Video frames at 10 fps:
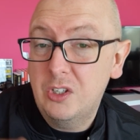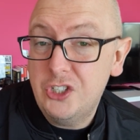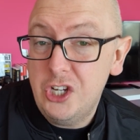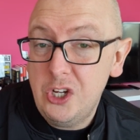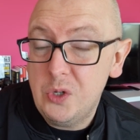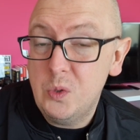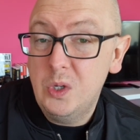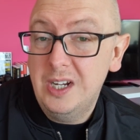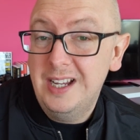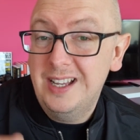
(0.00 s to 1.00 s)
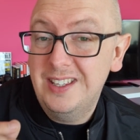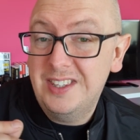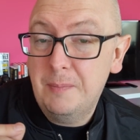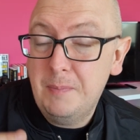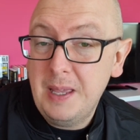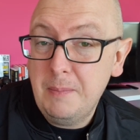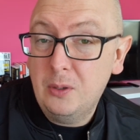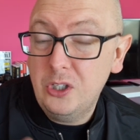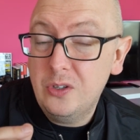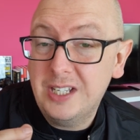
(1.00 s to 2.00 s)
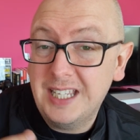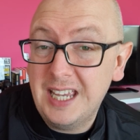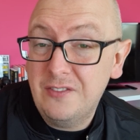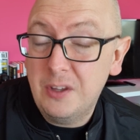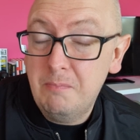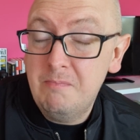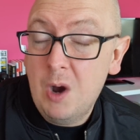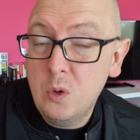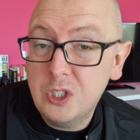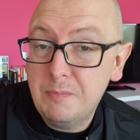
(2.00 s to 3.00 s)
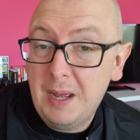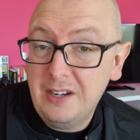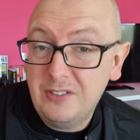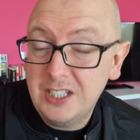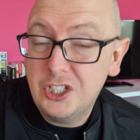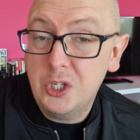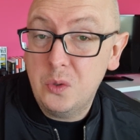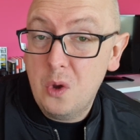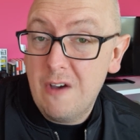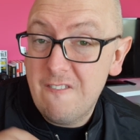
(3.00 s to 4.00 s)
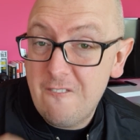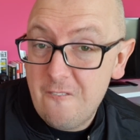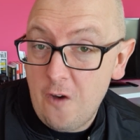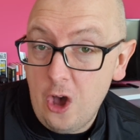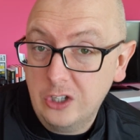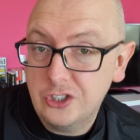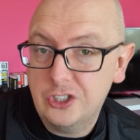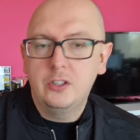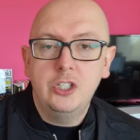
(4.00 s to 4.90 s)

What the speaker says: to the people you can give the most benefit to first.